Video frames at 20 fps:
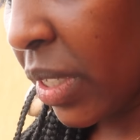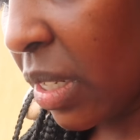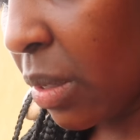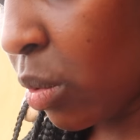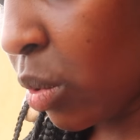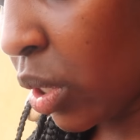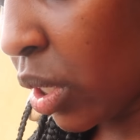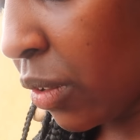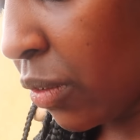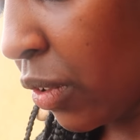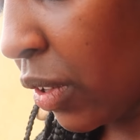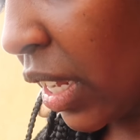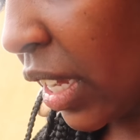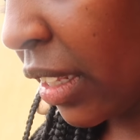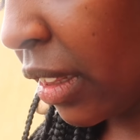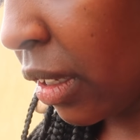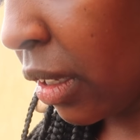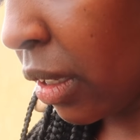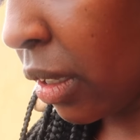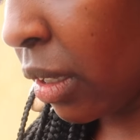but I'm looking for
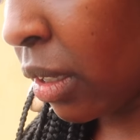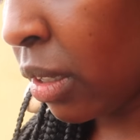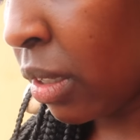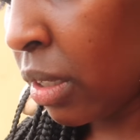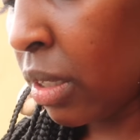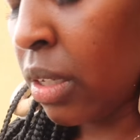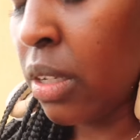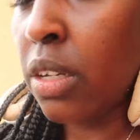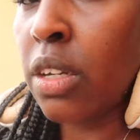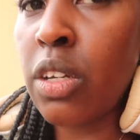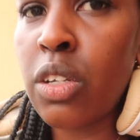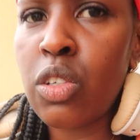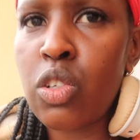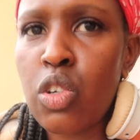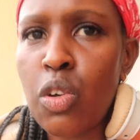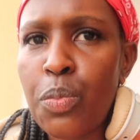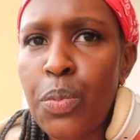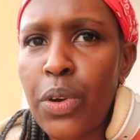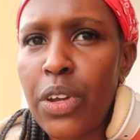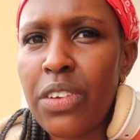like the
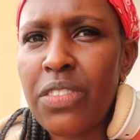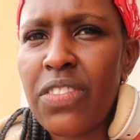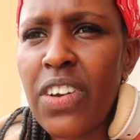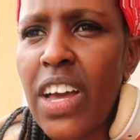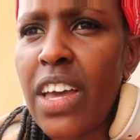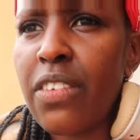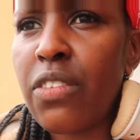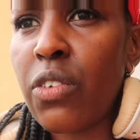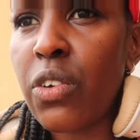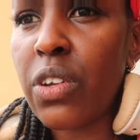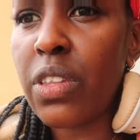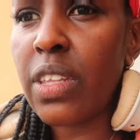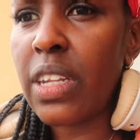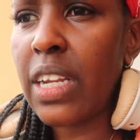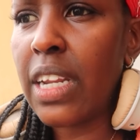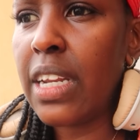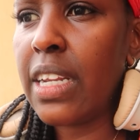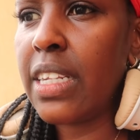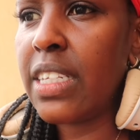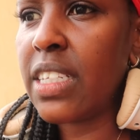2.5 or
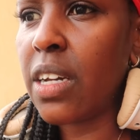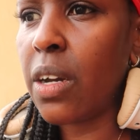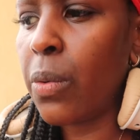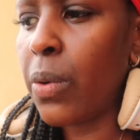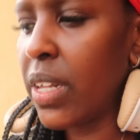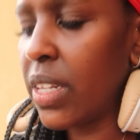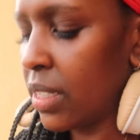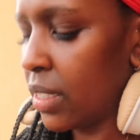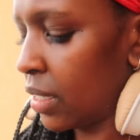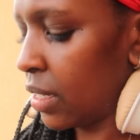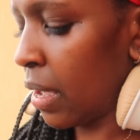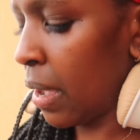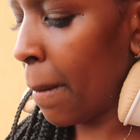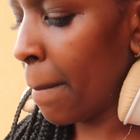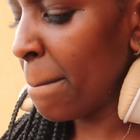3 liter ones.